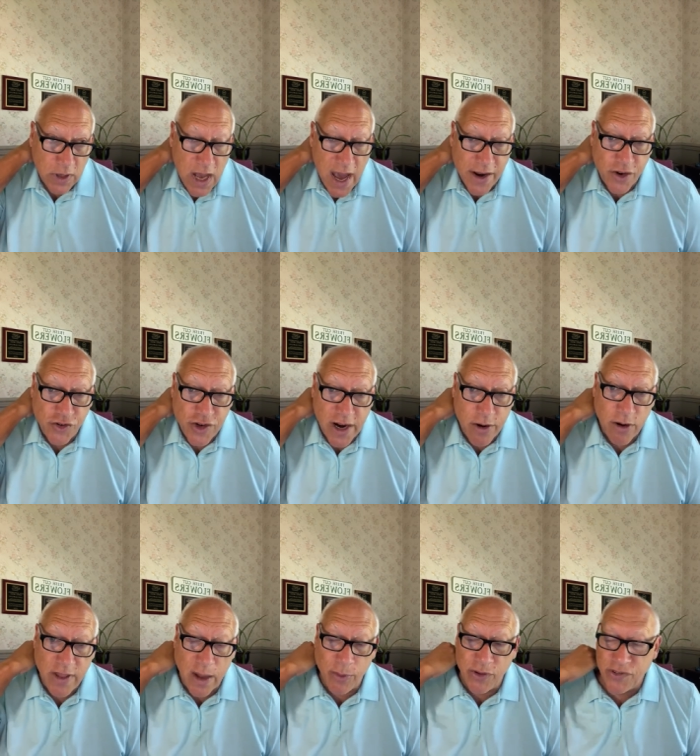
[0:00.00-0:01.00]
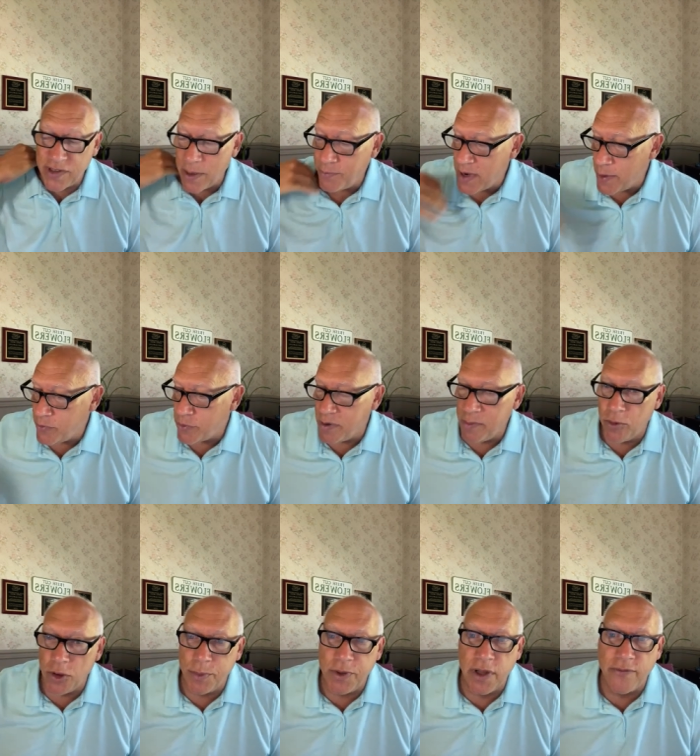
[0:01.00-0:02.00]
Cottage yarrow that will sometimes
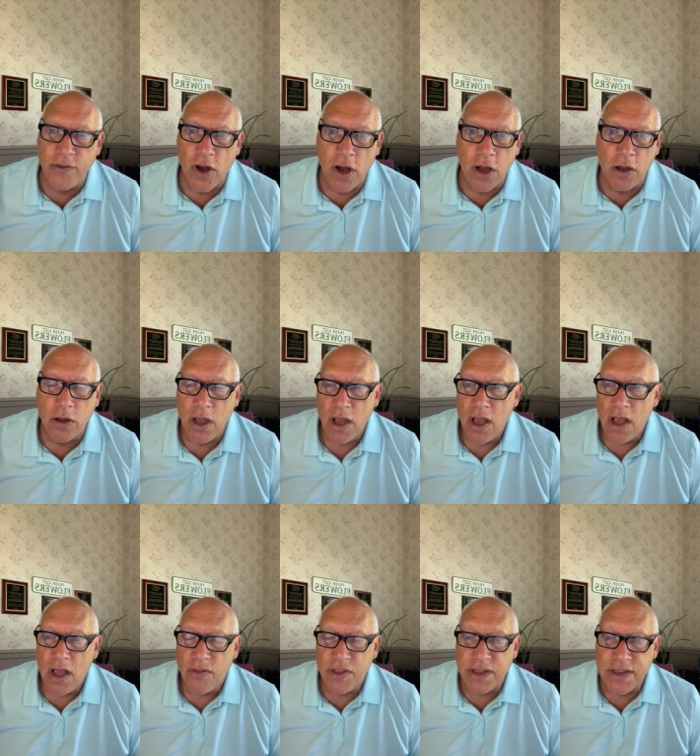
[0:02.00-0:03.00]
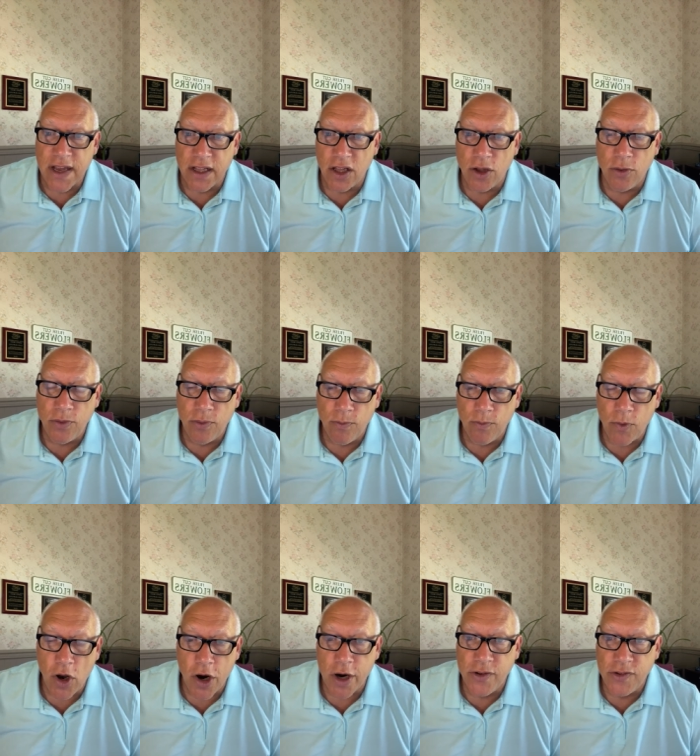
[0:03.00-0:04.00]
rebloom in the fall. The yellow
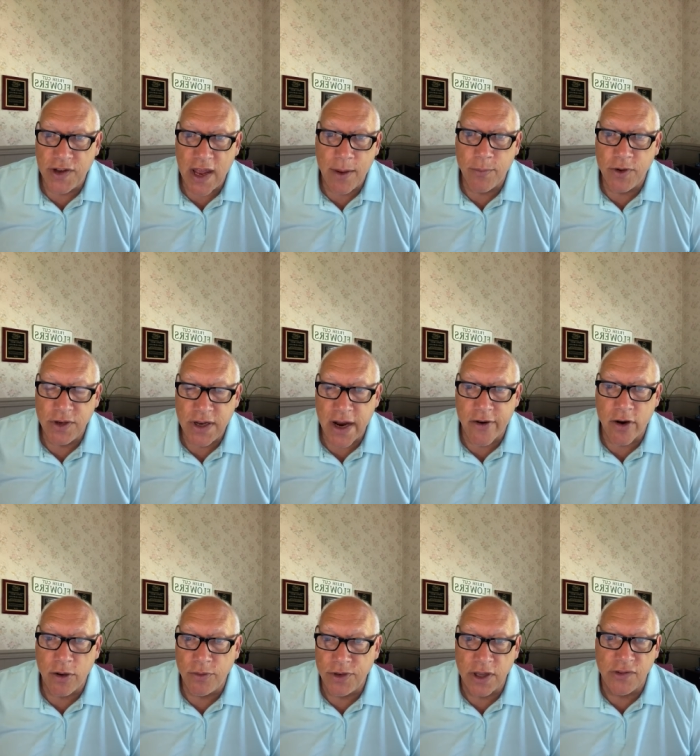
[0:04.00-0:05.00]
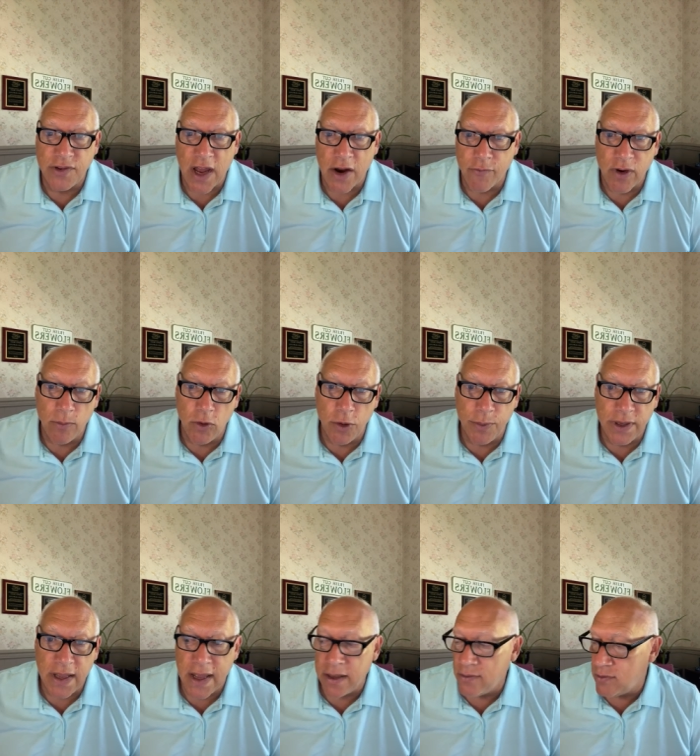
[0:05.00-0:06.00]
hard-stemmed yarrow does not rebloom
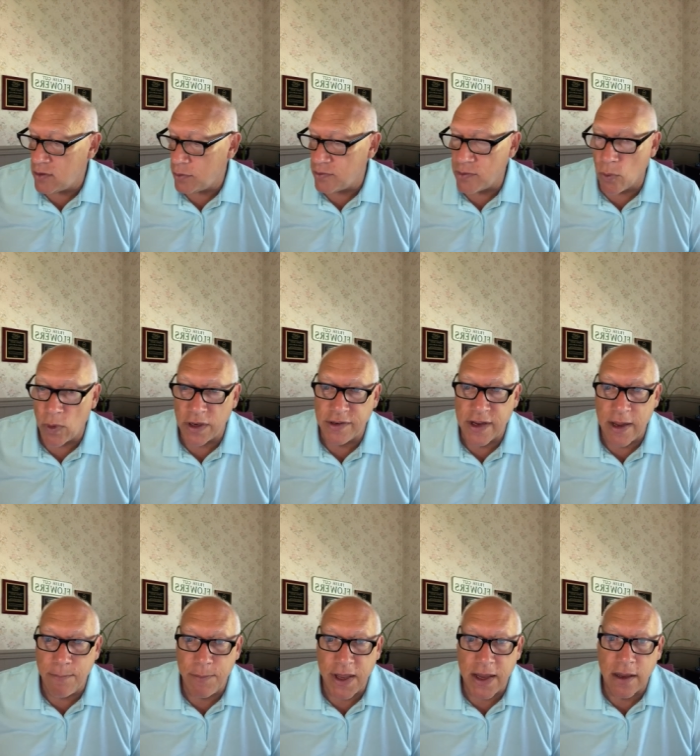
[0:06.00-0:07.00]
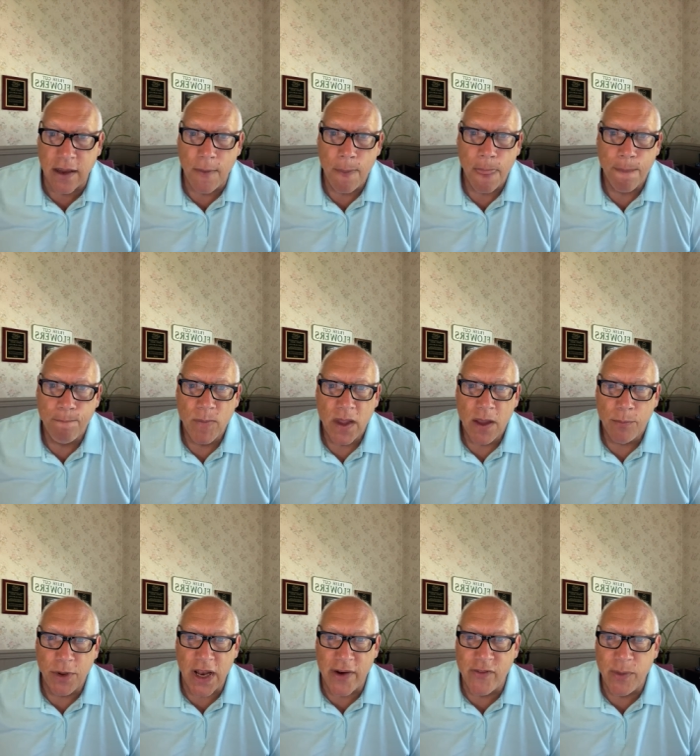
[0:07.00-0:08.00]
again, so it's a one-time pick.
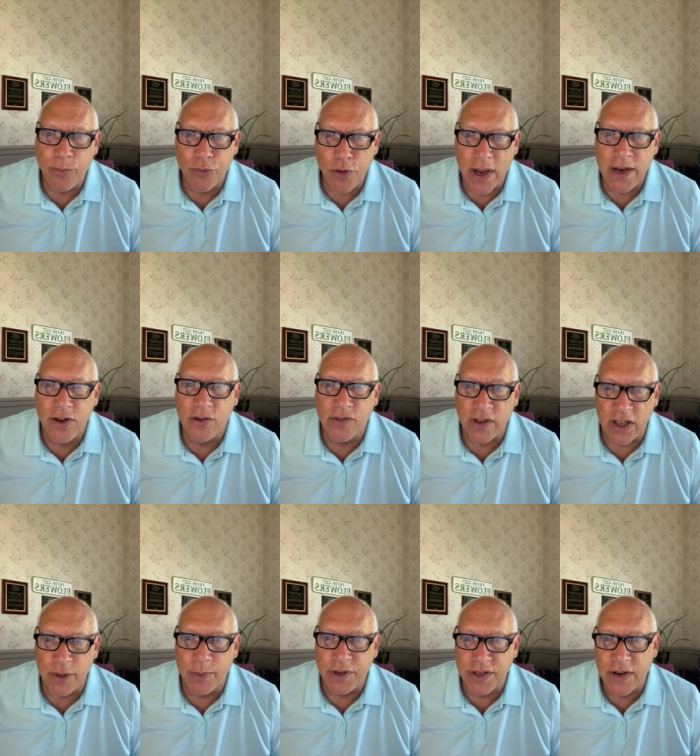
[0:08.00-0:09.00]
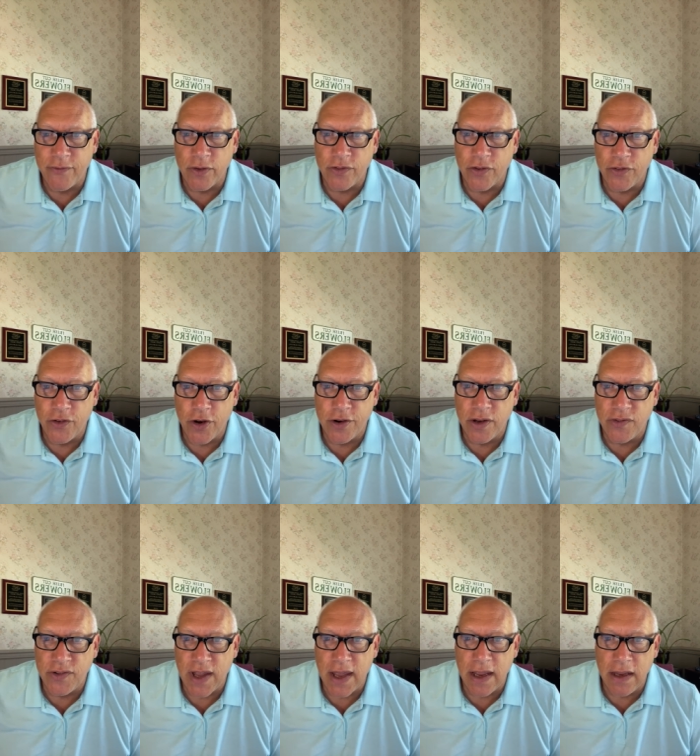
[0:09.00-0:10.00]
But every perennial is a little bit different, so it's hard
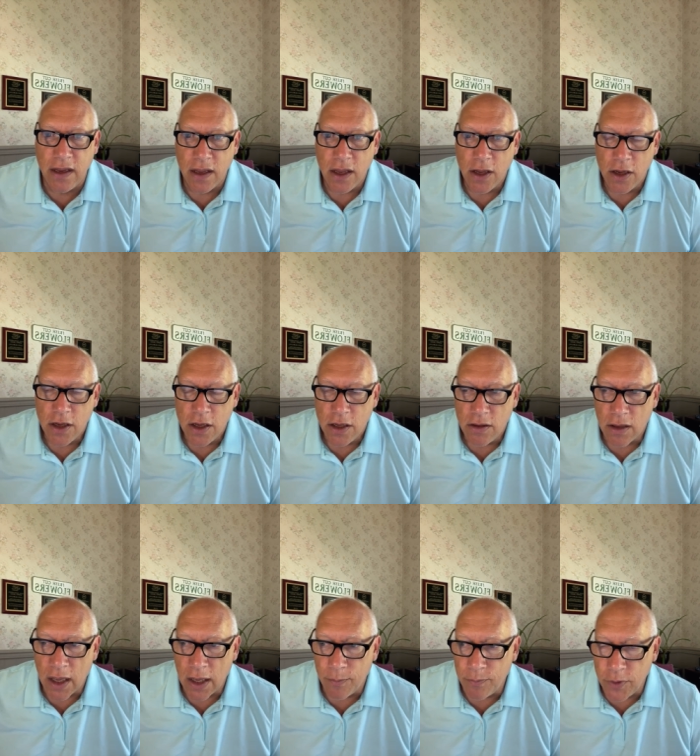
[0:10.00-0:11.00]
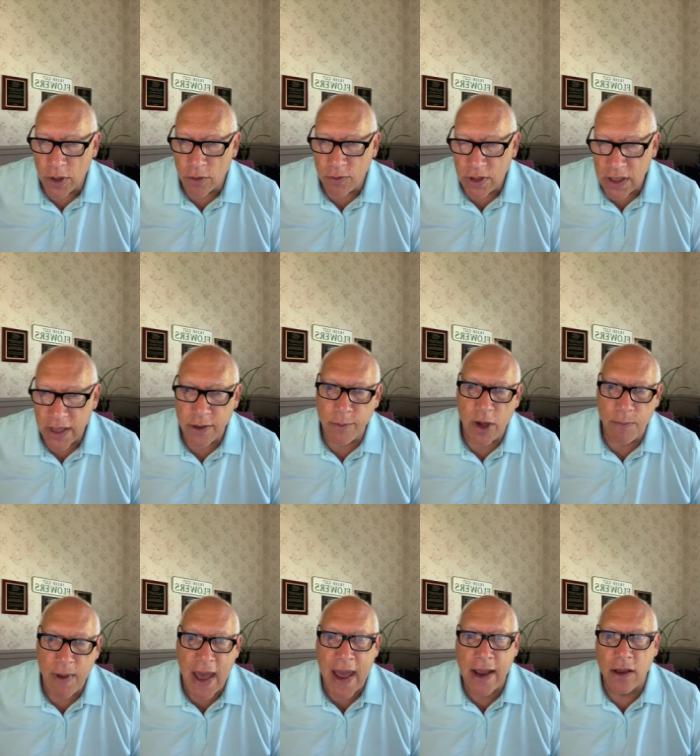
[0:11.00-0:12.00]
to say, um, you know, cut them
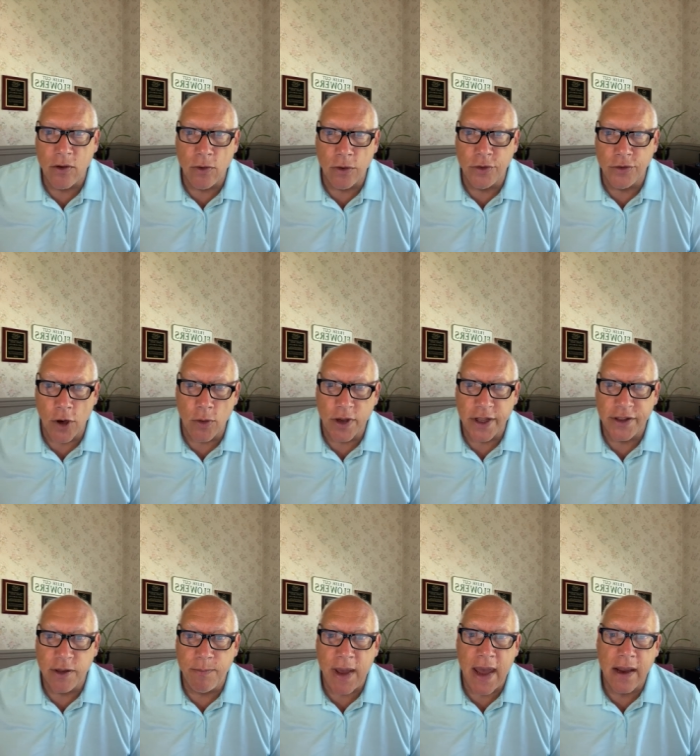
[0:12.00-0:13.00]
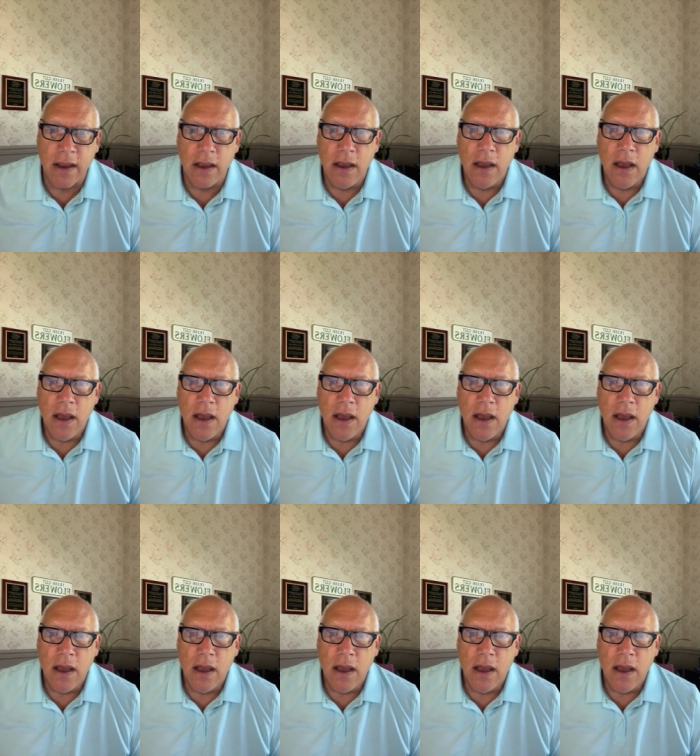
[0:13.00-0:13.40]
all back or don't cut them back.